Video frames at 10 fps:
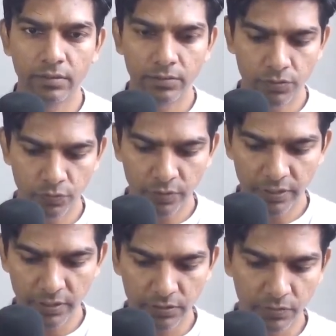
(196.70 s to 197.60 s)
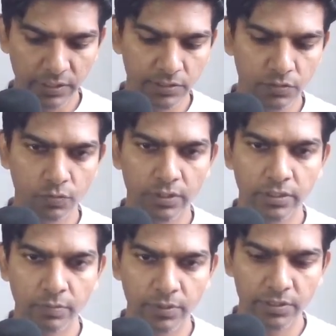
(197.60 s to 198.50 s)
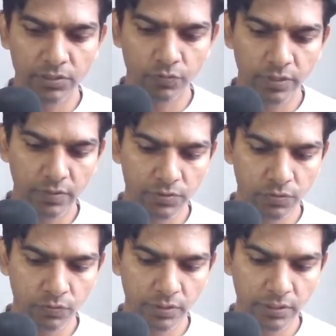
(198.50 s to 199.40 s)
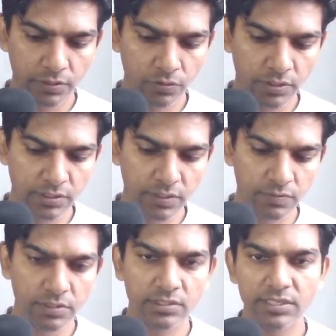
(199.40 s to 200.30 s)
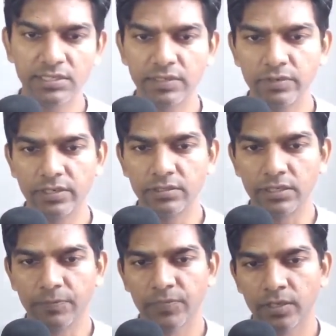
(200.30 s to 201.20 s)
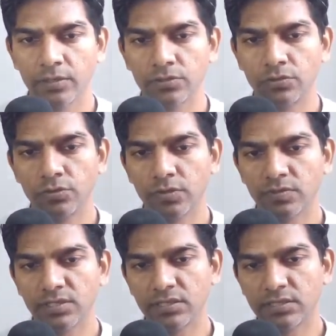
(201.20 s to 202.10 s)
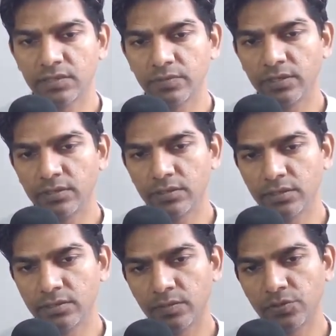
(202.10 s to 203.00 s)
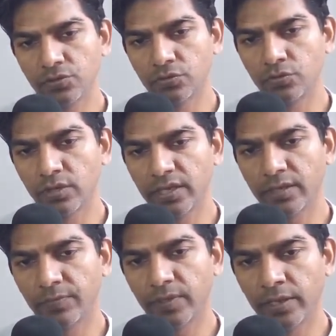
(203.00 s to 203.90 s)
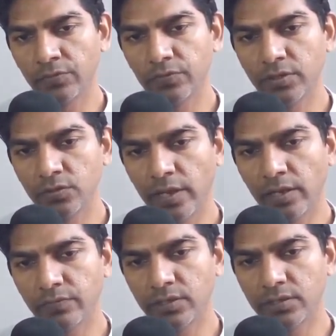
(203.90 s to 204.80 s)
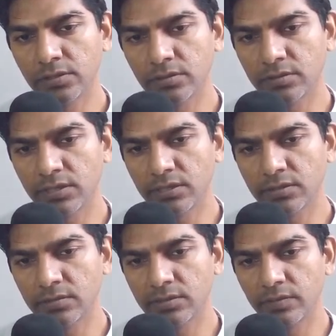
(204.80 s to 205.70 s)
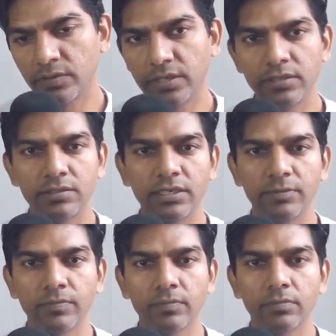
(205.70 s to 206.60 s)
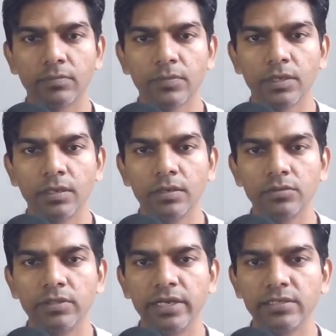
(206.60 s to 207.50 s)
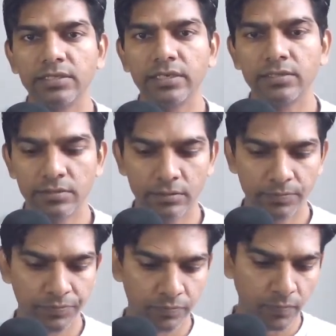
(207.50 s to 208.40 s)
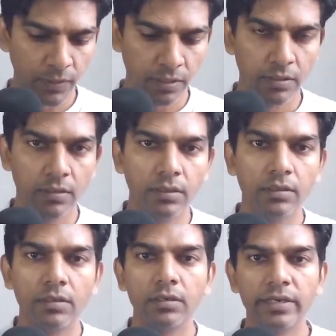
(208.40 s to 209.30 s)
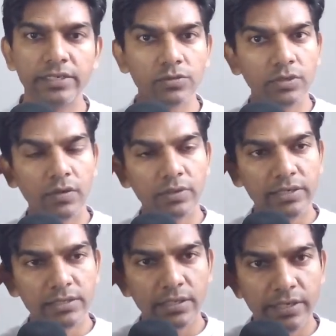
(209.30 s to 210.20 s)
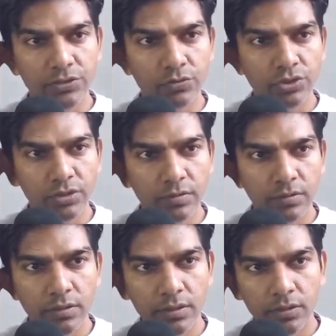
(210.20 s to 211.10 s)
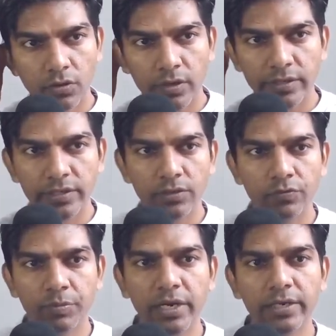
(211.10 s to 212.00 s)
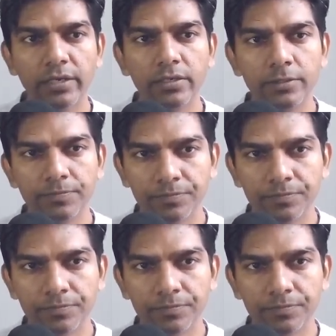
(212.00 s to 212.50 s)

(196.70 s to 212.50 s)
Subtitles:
so 23 square plus 12 square, so this gives us 673. So root of 673 is equals to root alpha. So alpha is 673. So that is the answer. Right. So now let us see the next question. The coordinate of a particle